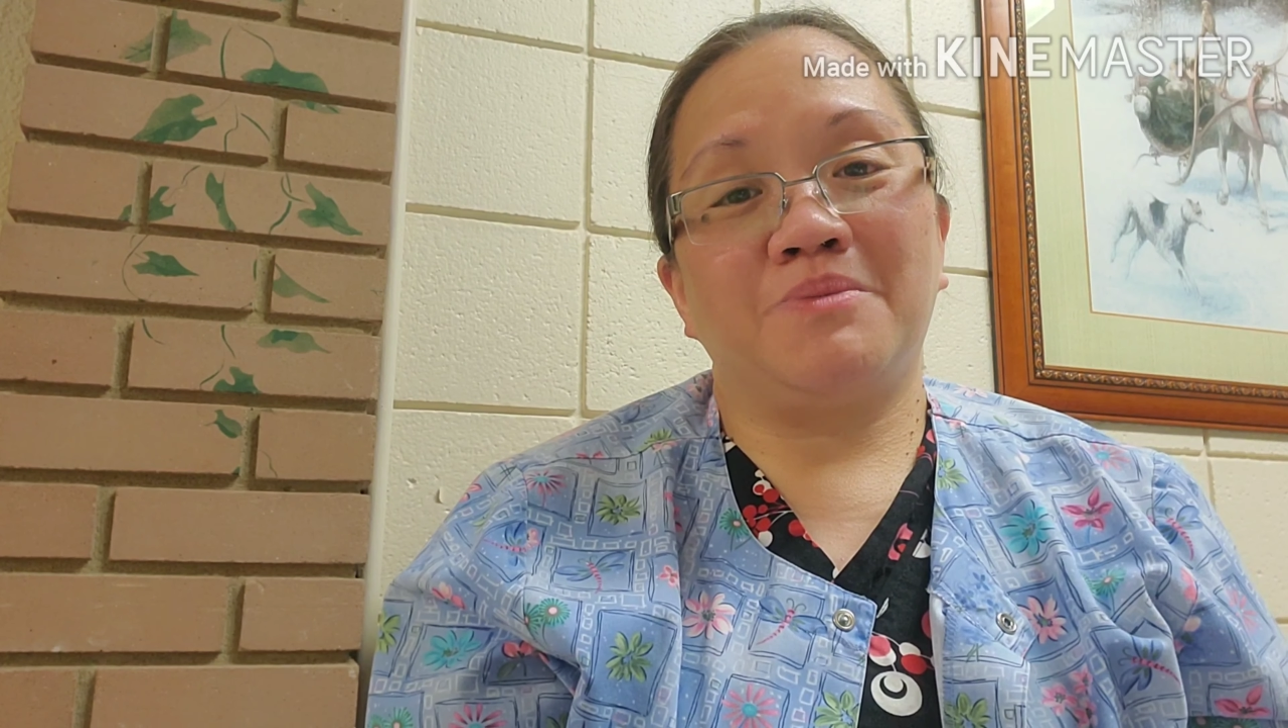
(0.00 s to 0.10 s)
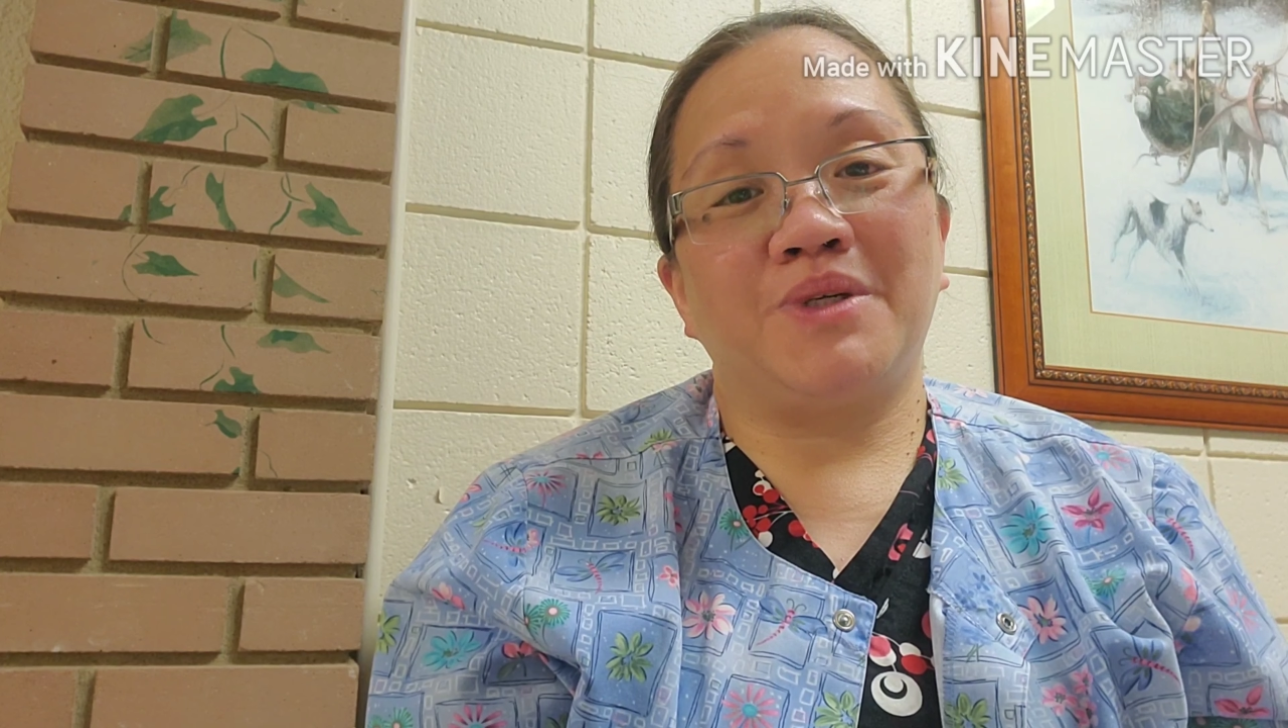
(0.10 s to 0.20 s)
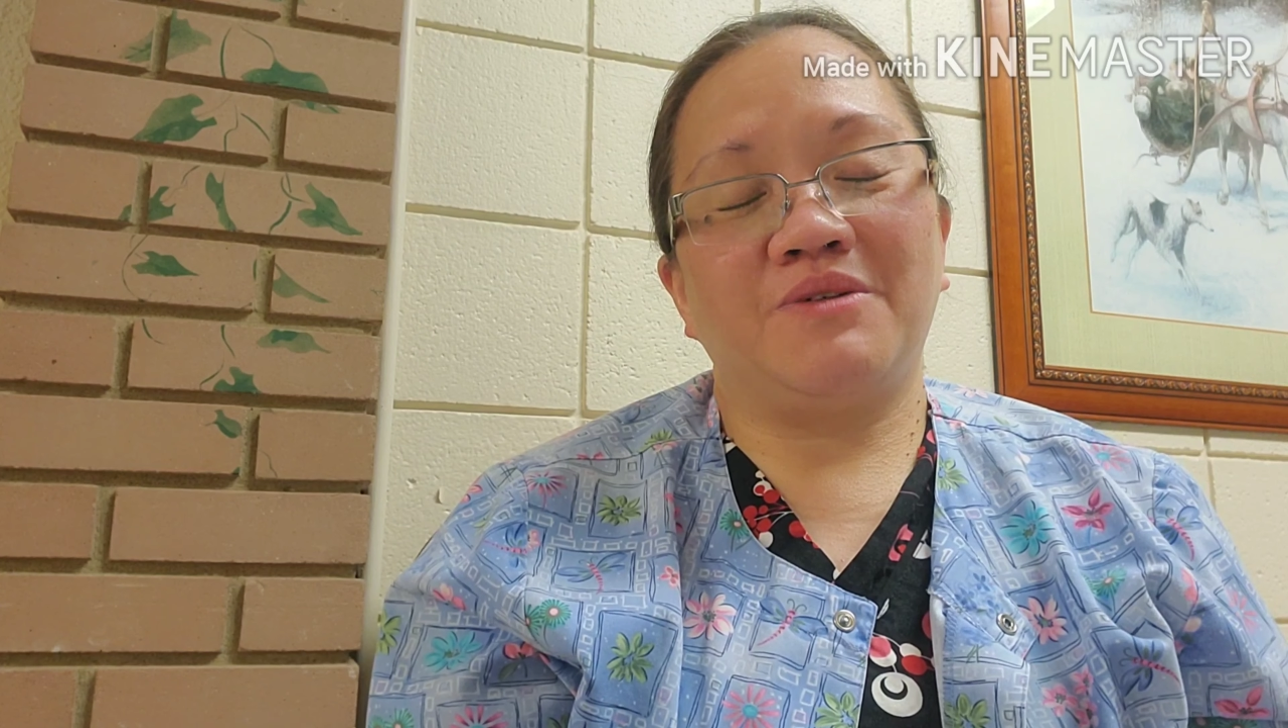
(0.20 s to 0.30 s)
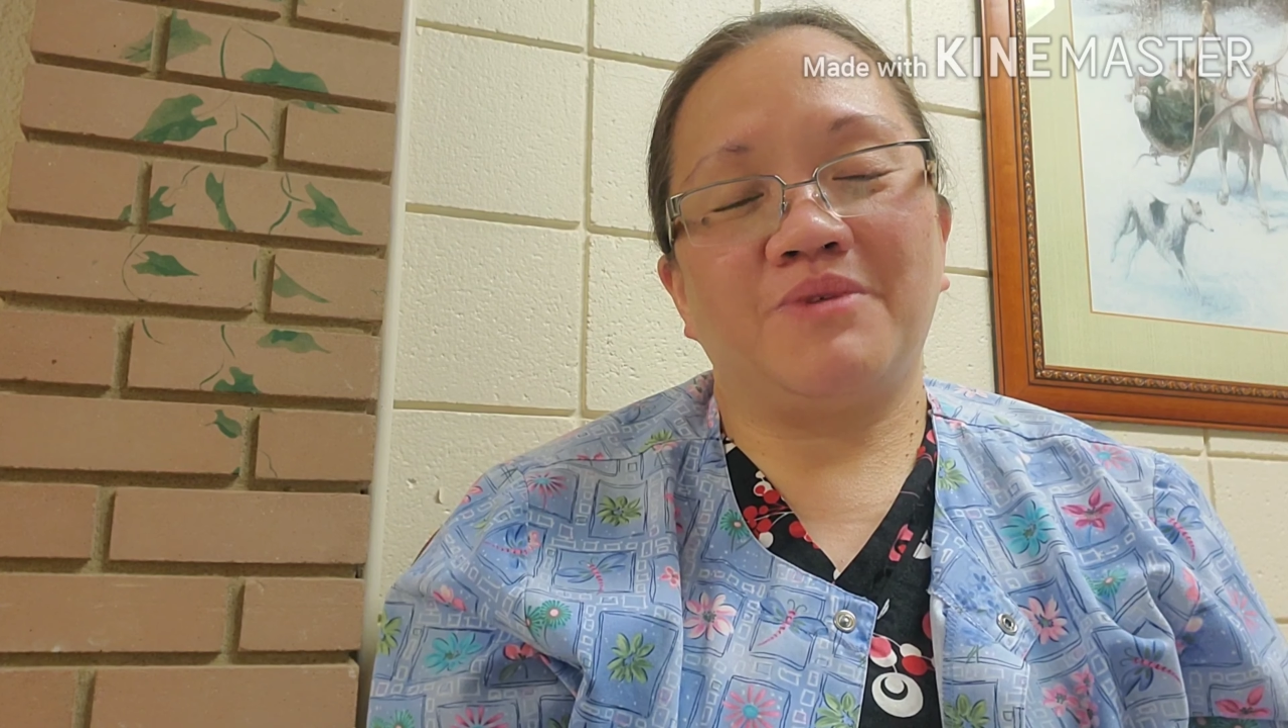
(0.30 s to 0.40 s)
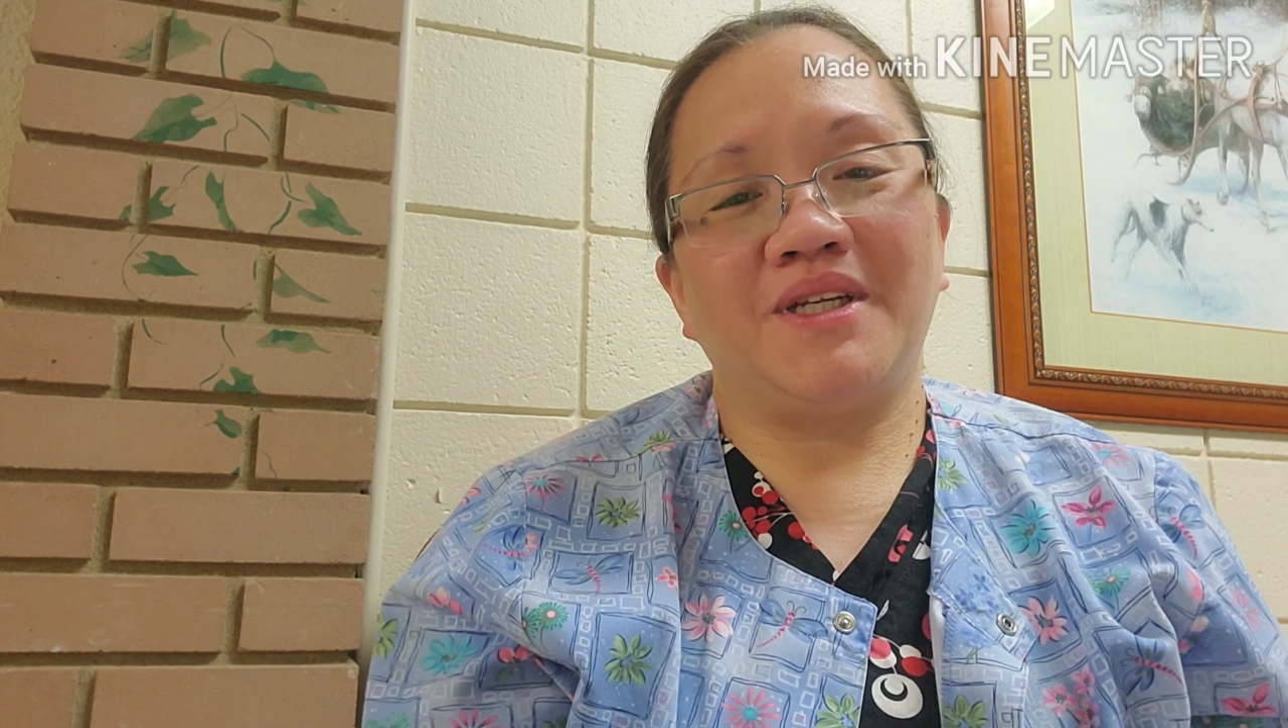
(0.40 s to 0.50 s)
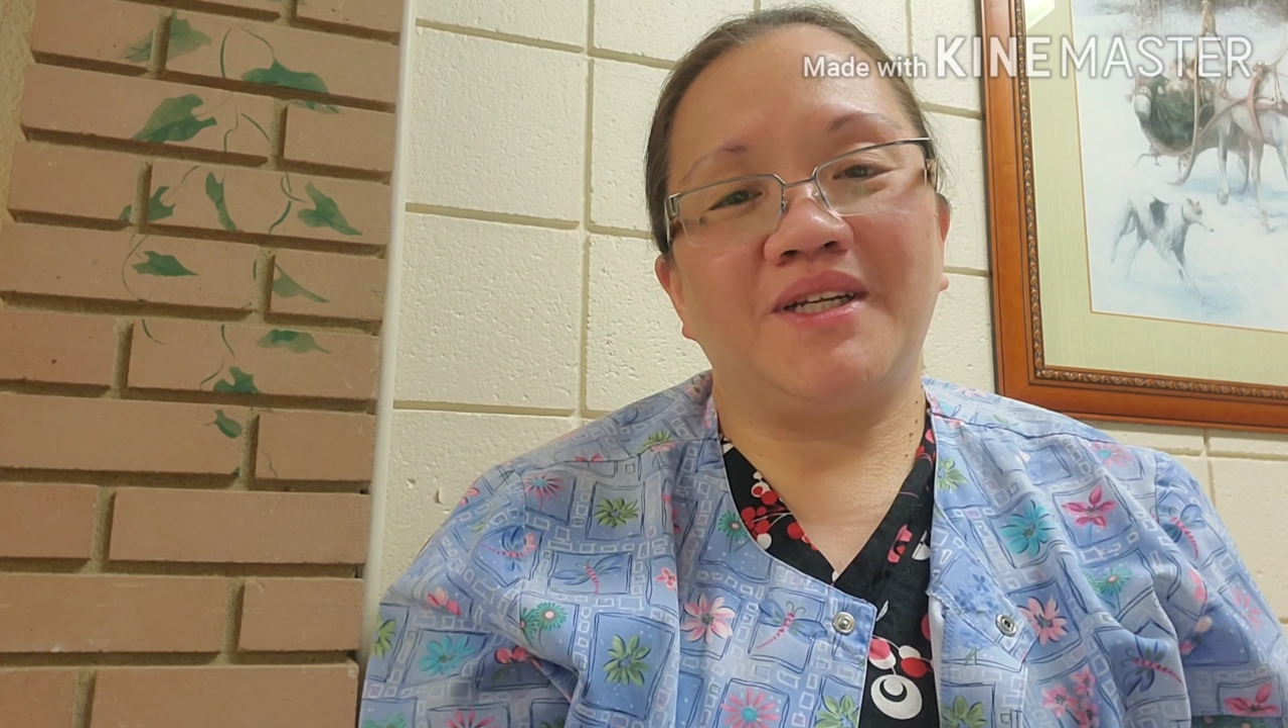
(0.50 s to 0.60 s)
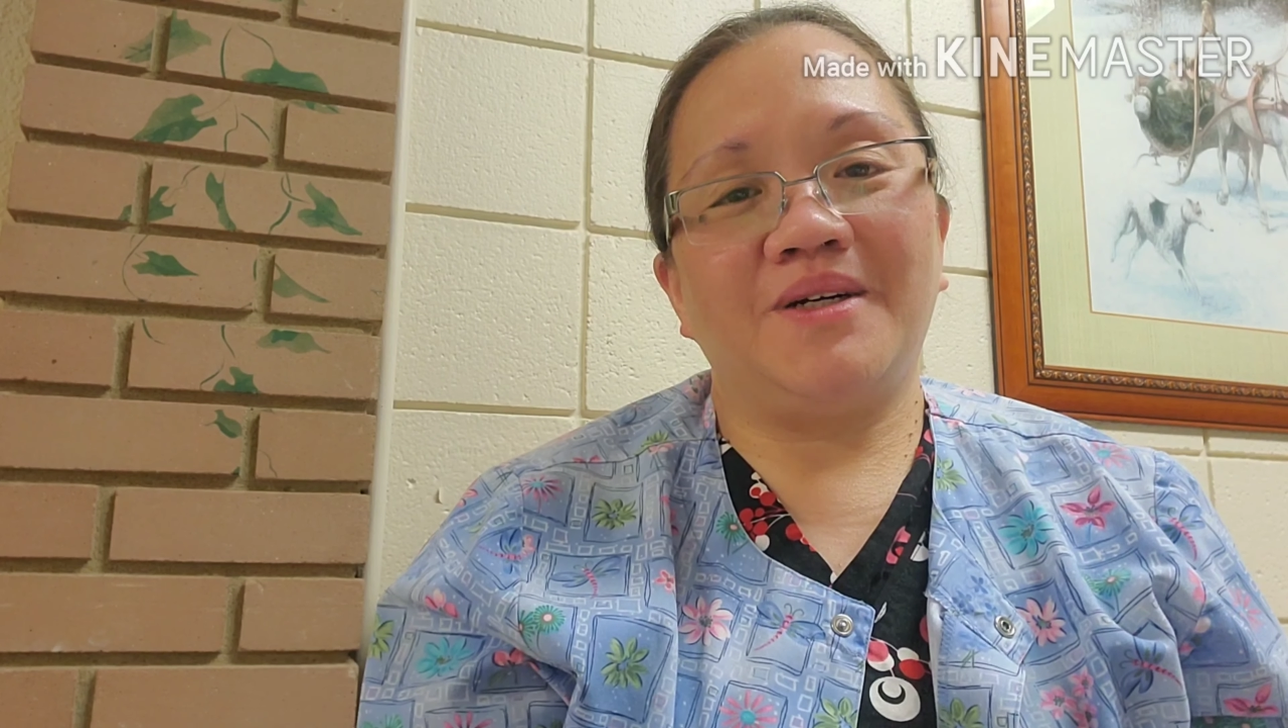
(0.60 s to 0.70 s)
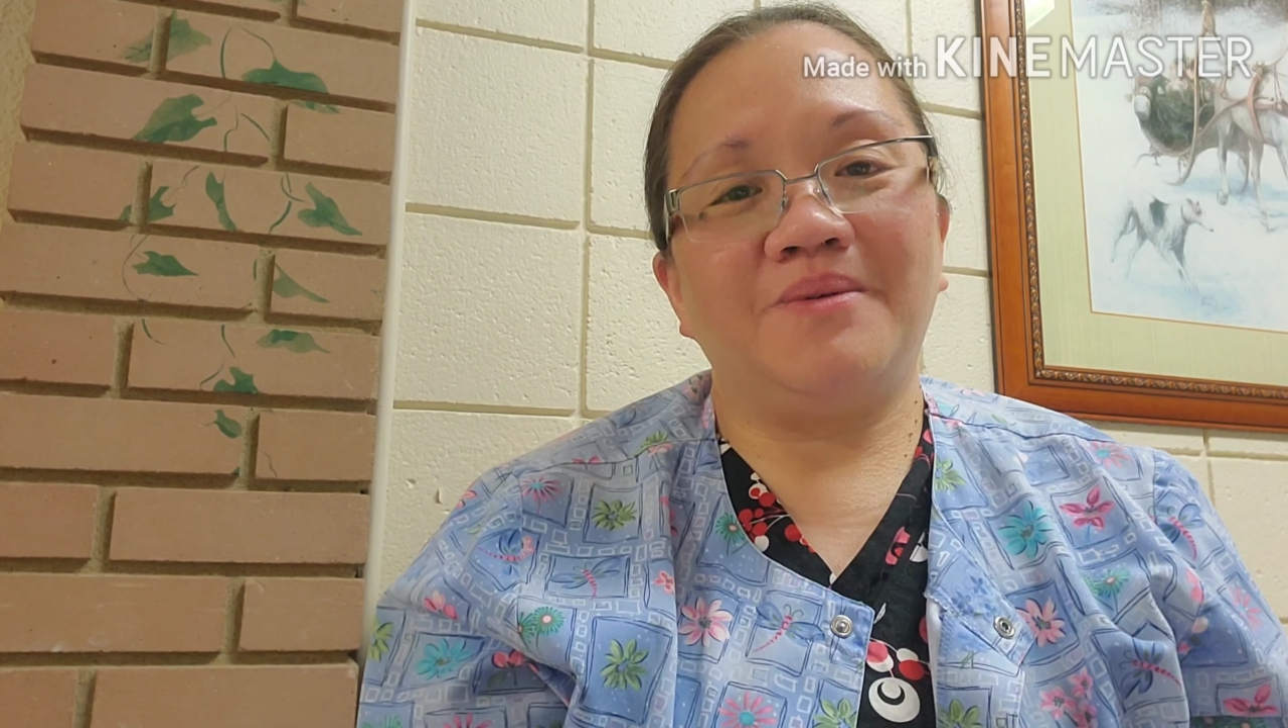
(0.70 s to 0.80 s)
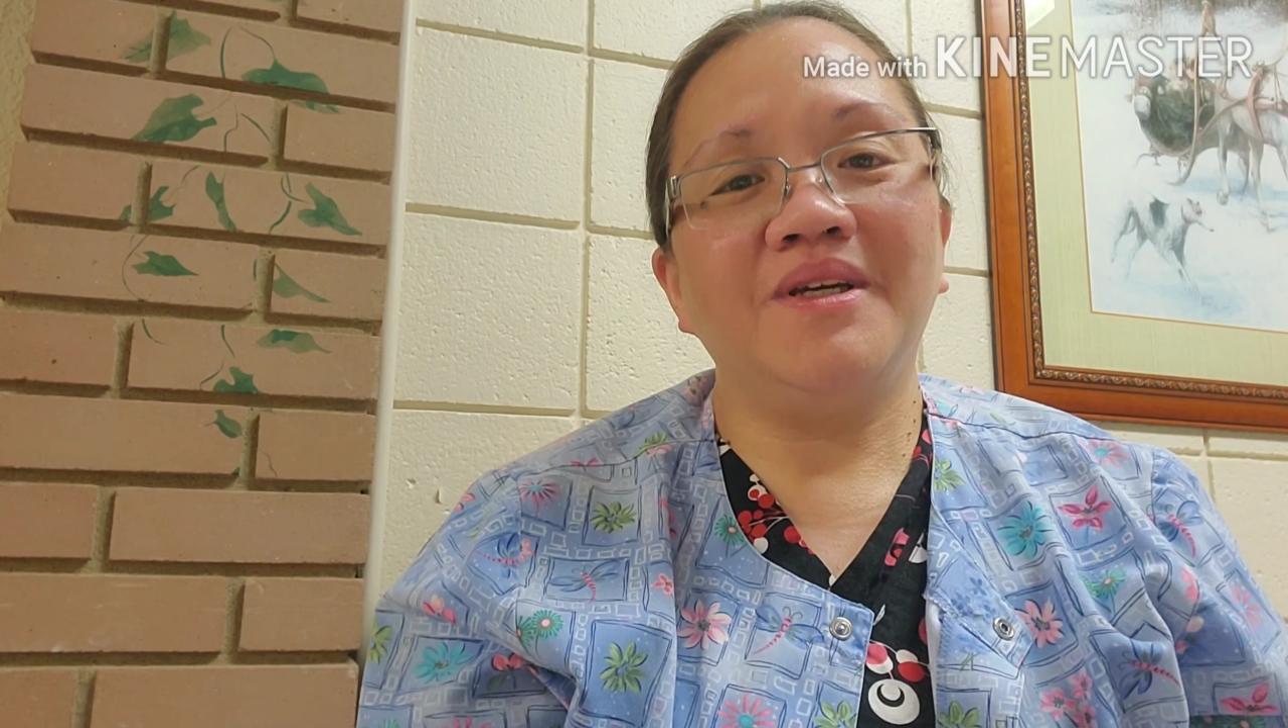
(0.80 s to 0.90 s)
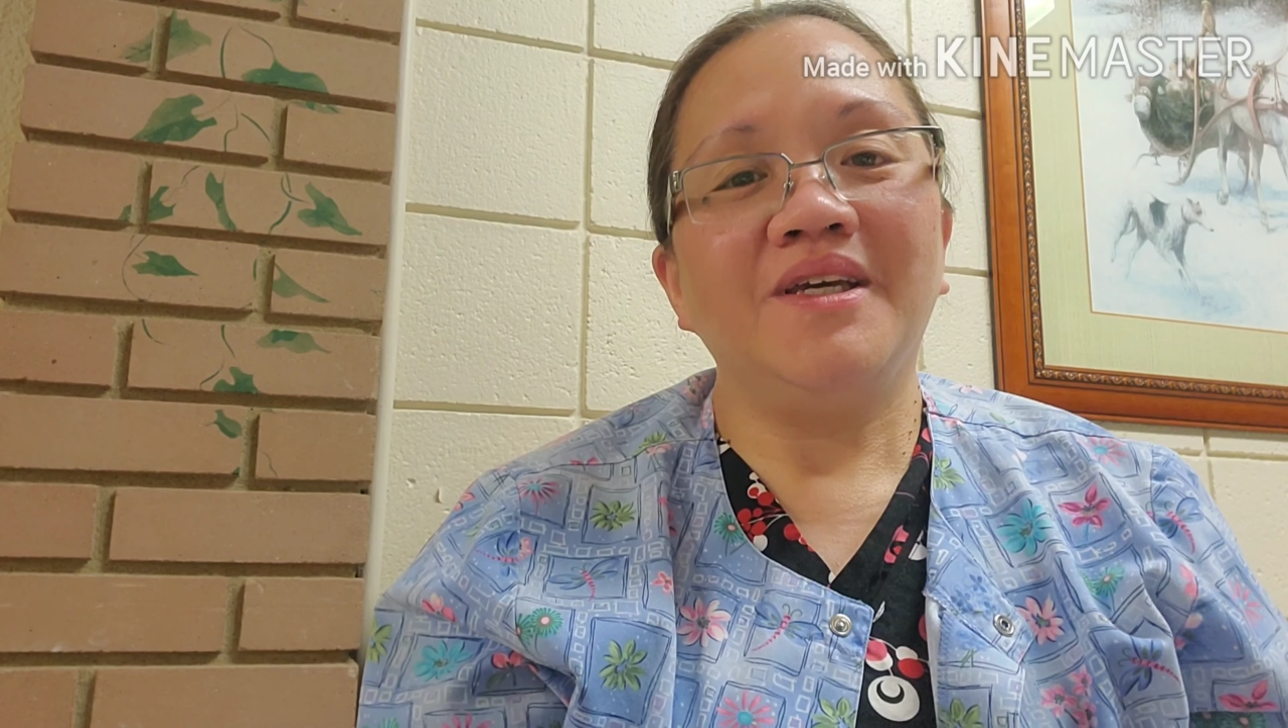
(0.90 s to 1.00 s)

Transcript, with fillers: break right now.